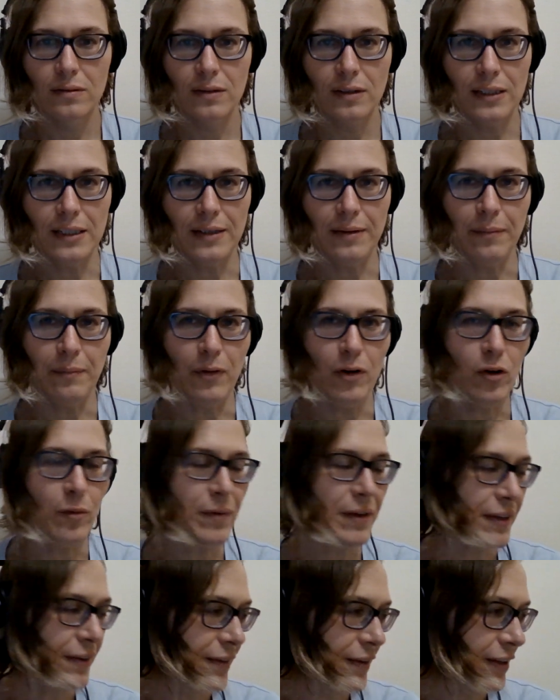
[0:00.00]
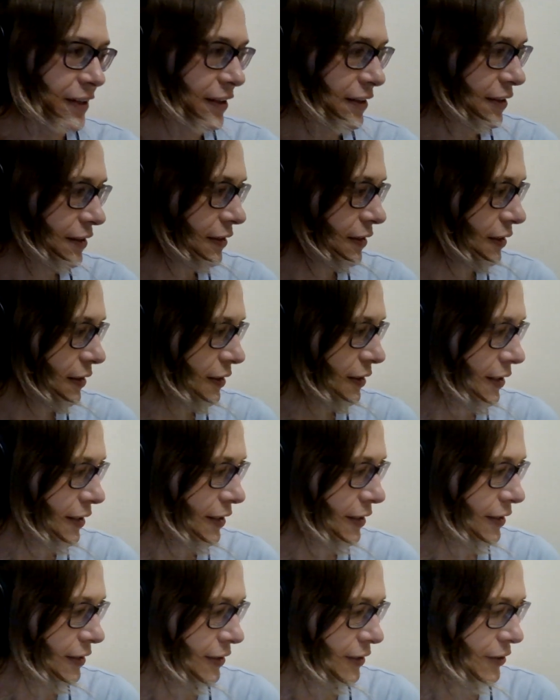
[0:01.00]
I'm hoping that I
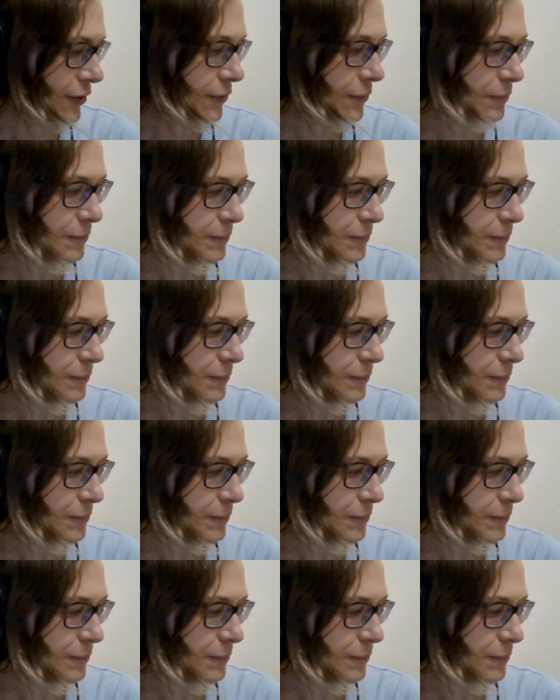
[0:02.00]
can,